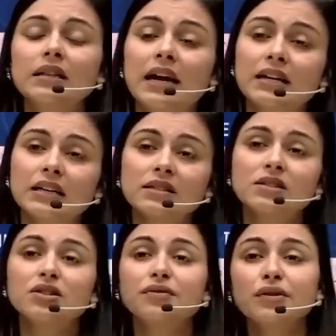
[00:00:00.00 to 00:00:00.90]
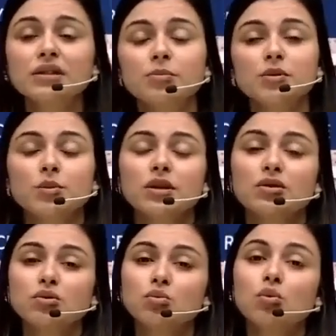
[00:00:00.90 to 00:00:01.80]
that is the difference between the
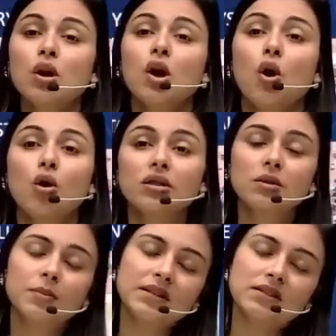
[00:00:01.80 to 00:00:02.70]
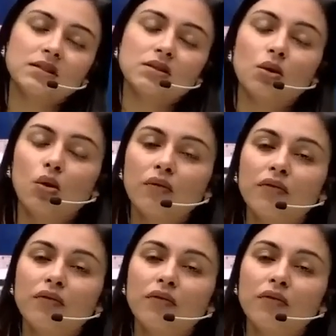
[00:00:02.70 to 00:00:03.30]
two on the basis of